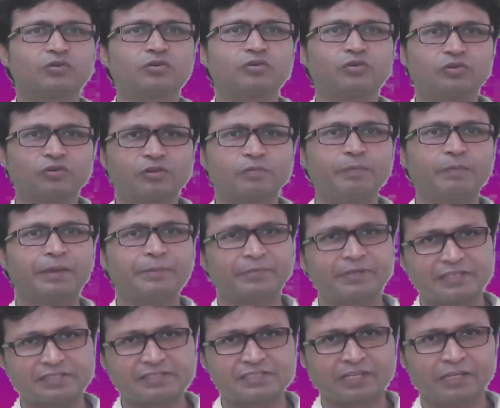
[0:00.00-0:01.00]
good
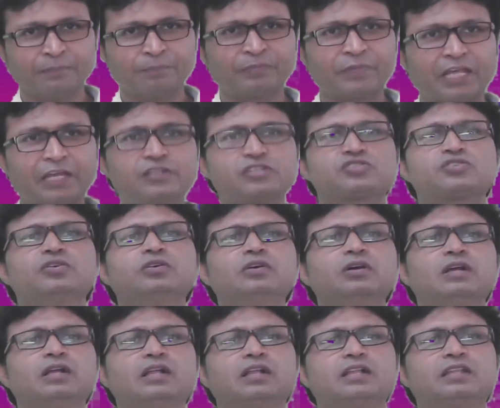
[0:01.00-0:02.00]
memories. And so
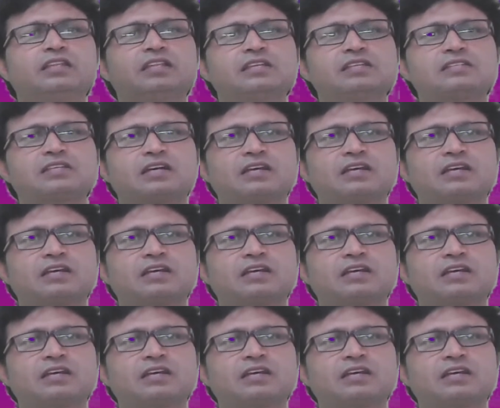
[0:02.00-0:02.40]
these